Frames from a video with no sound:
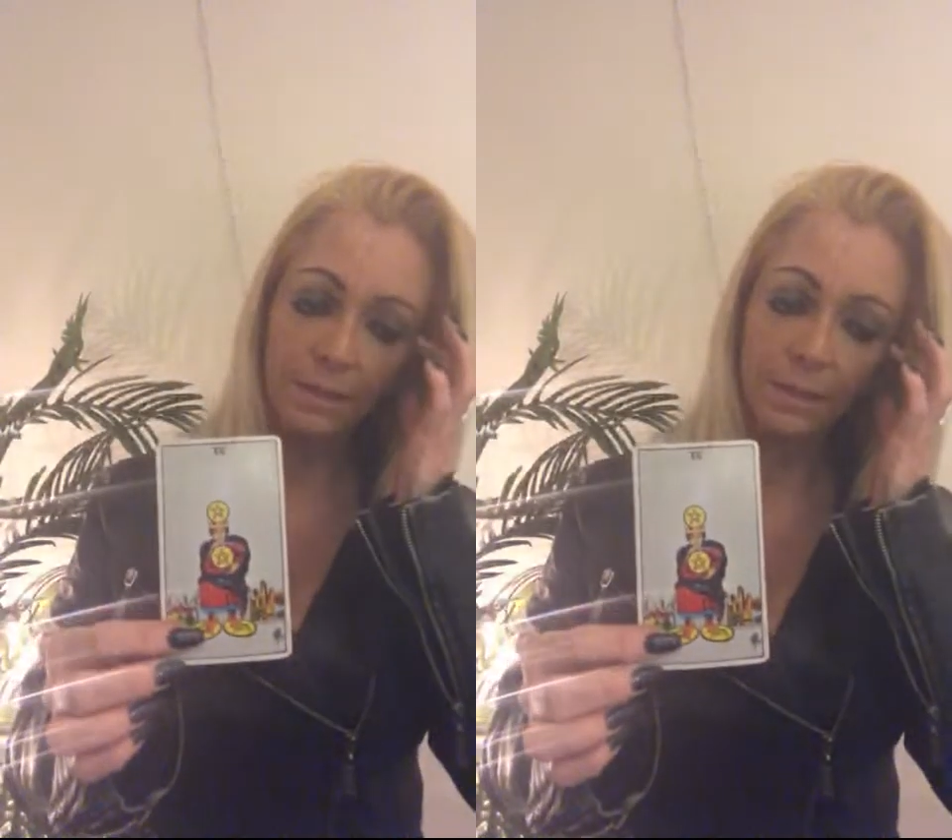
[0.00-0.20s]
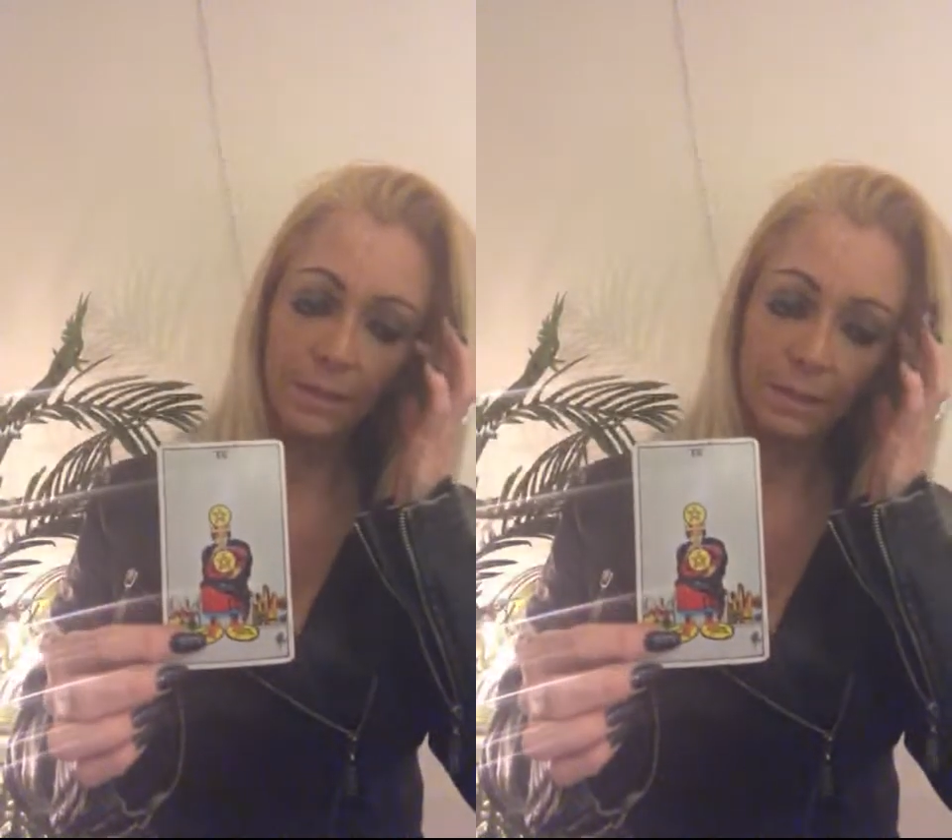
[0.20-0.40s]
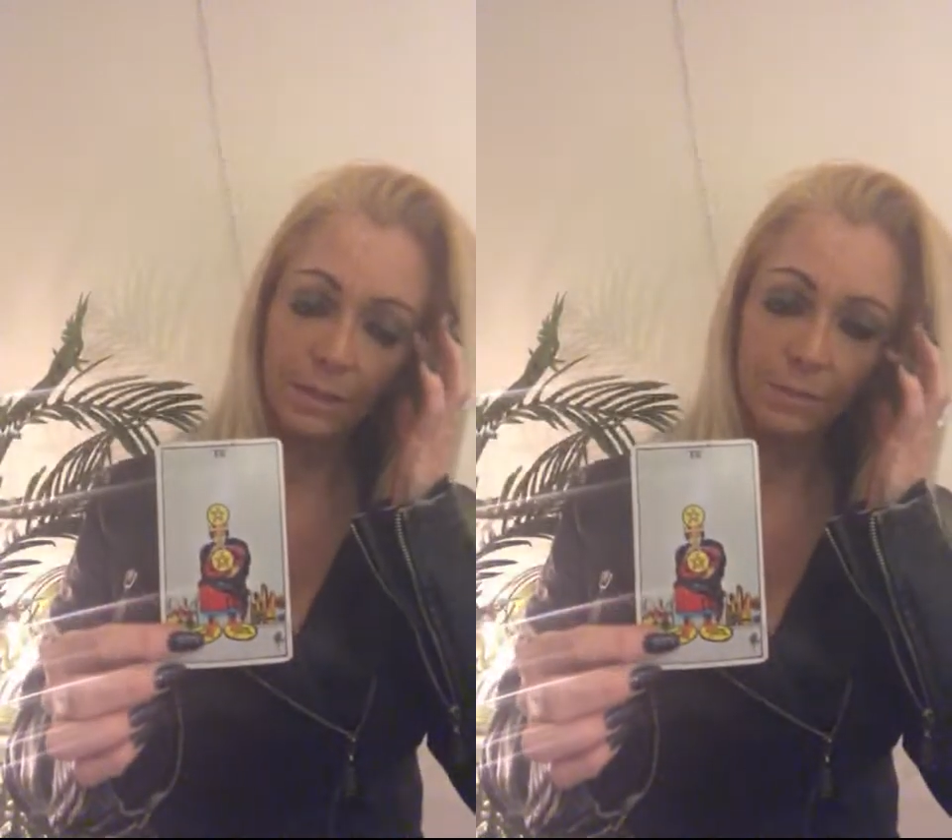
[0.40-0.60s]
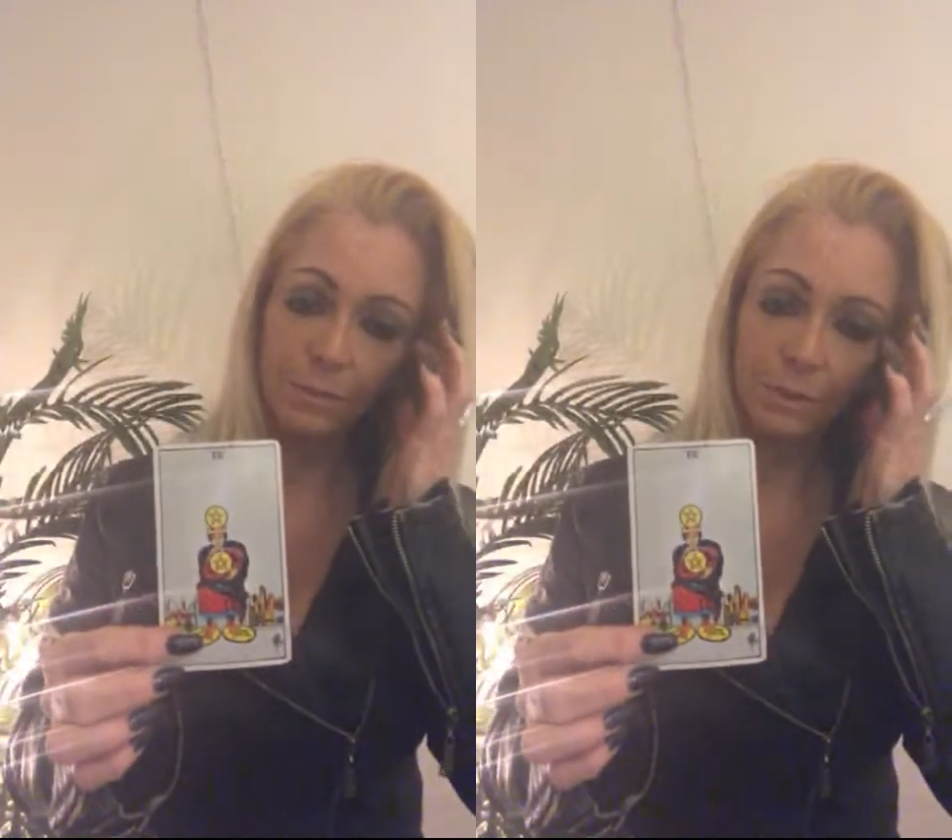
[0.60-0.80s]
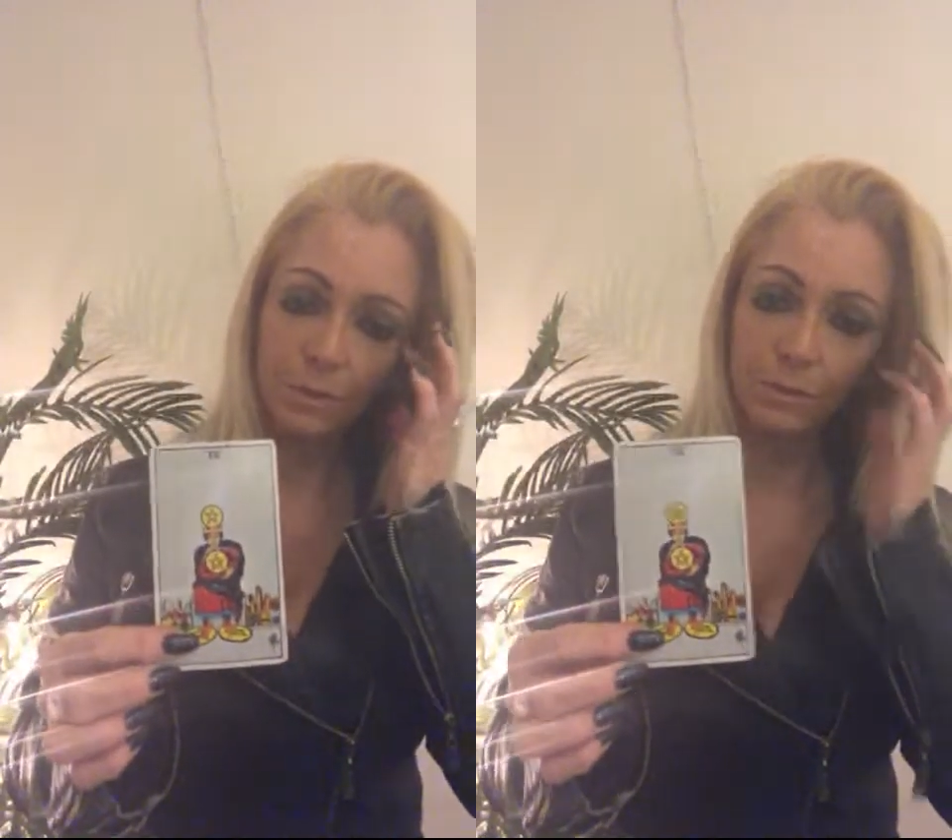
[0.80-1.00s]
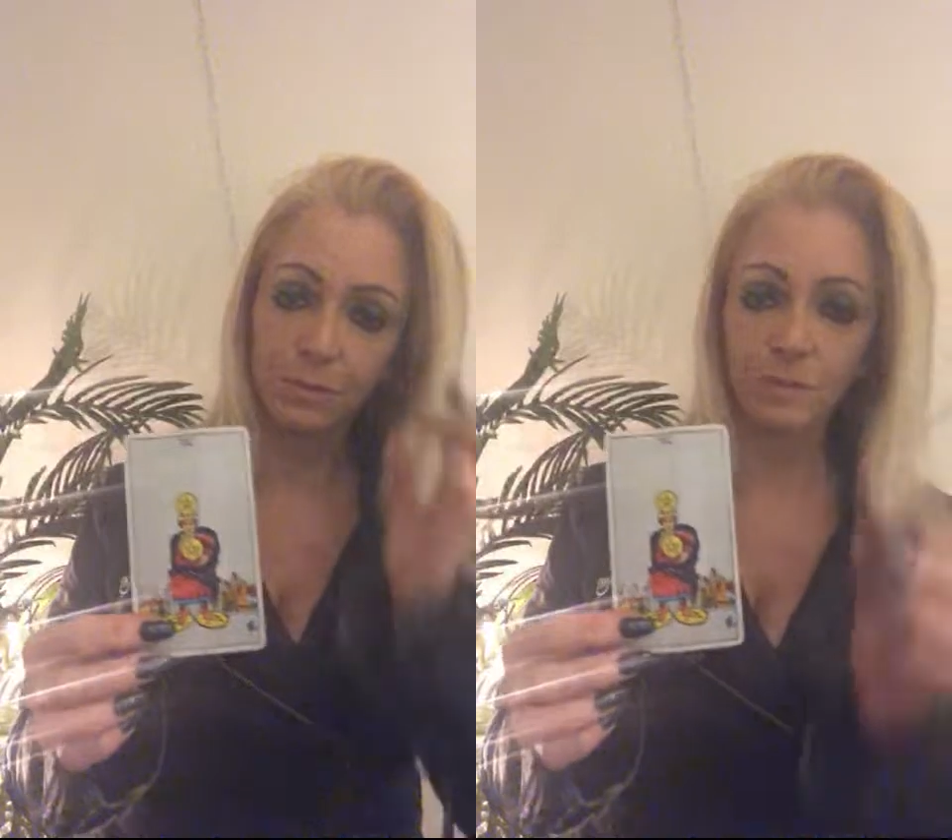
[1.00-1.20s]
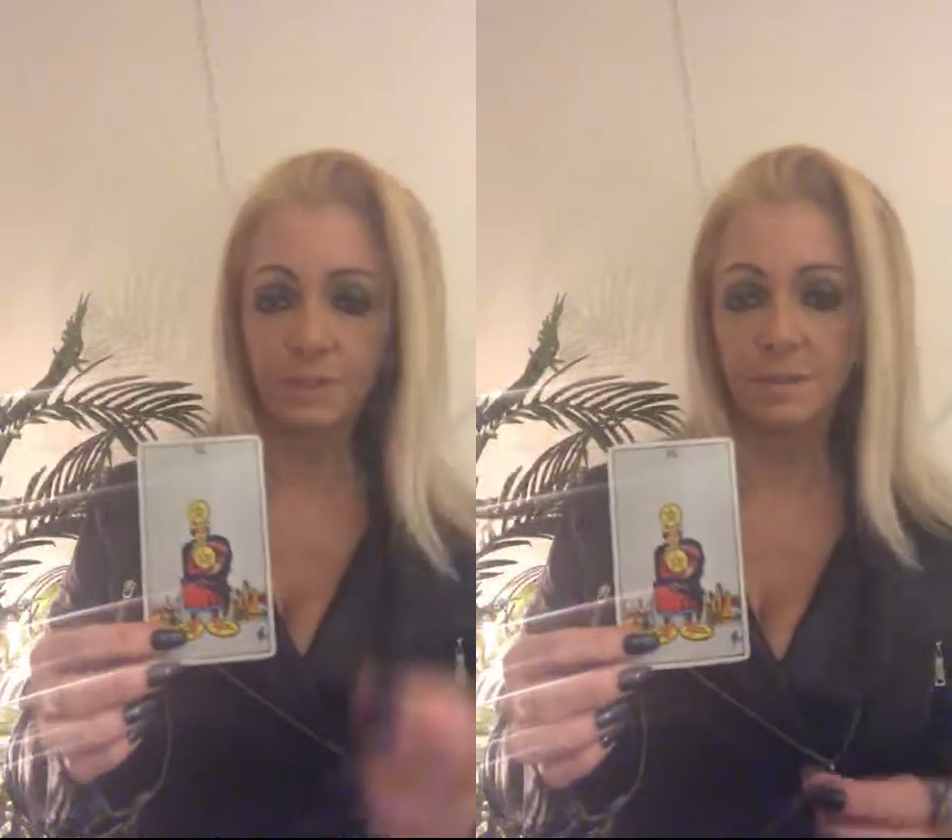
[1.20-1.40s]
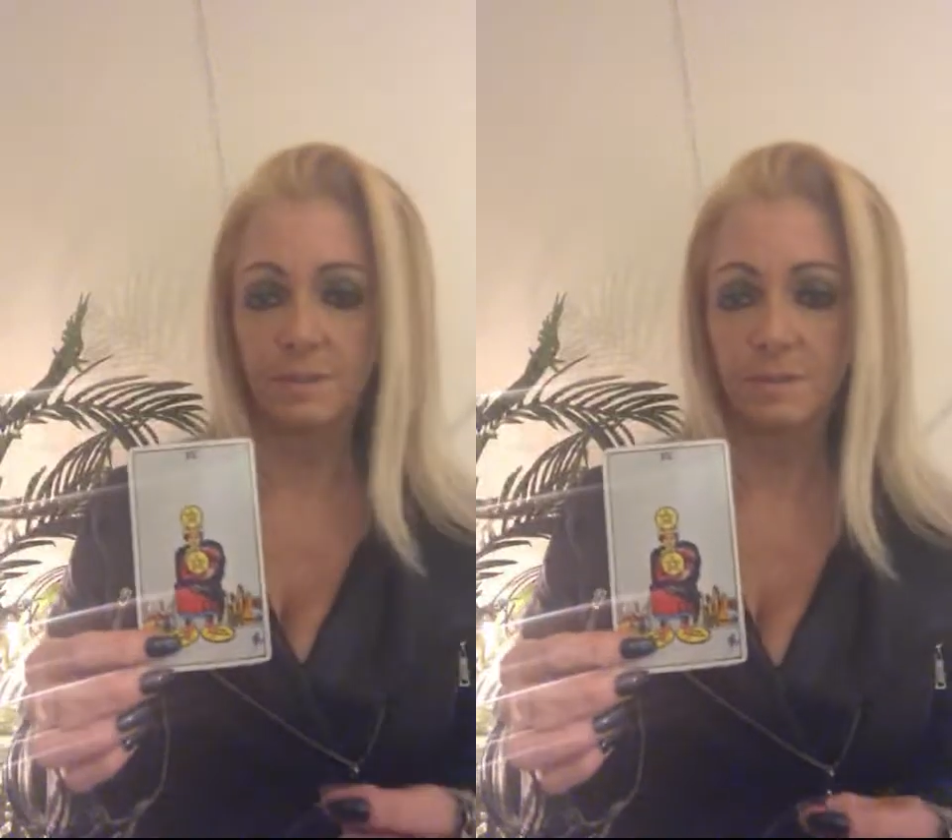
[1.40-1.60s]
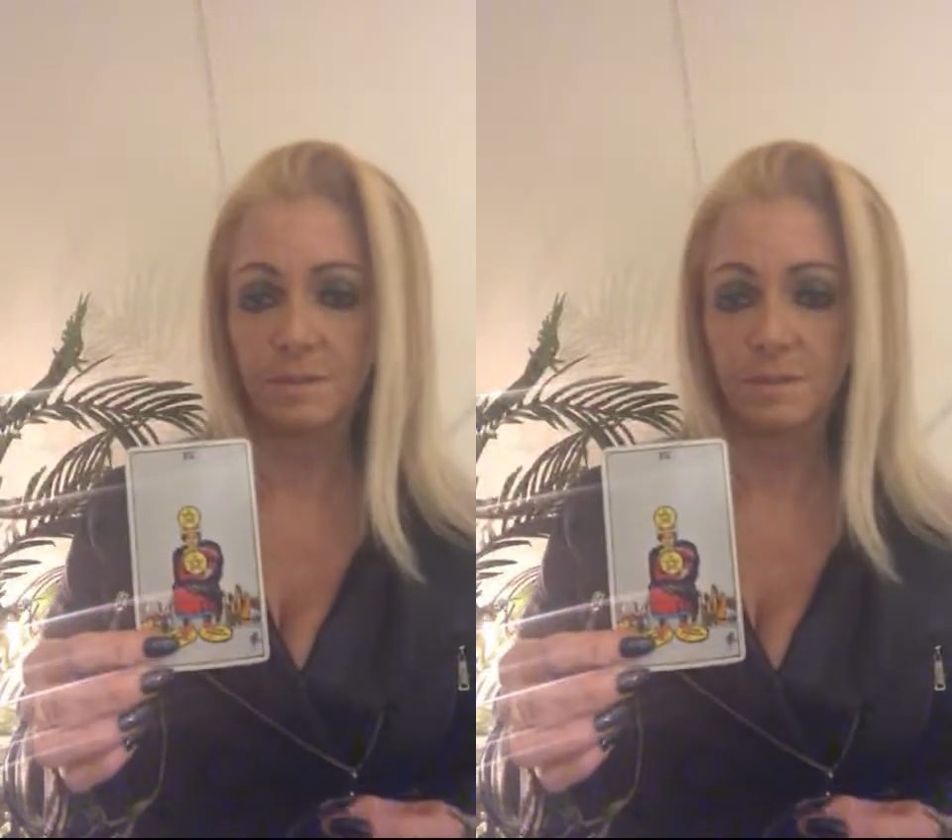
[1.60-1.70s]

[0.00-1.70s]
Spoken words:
your real true feelings.